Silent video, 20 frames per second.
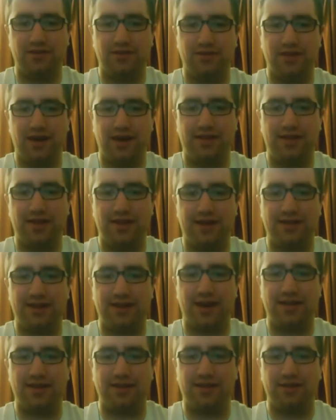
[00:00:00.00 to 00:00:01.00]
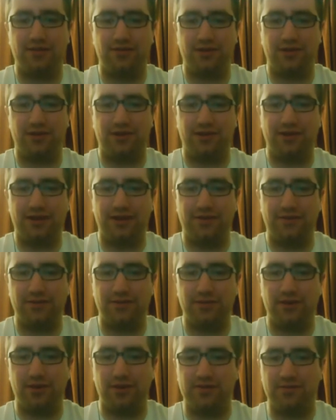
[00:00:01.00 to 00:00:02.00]
I think you were agreeing for the
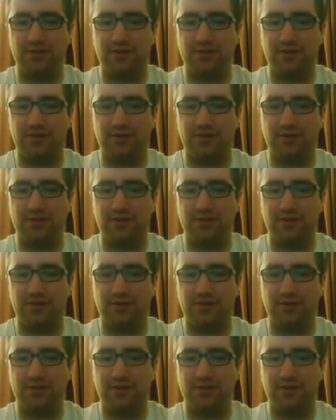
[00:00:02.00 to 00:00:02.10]
most part.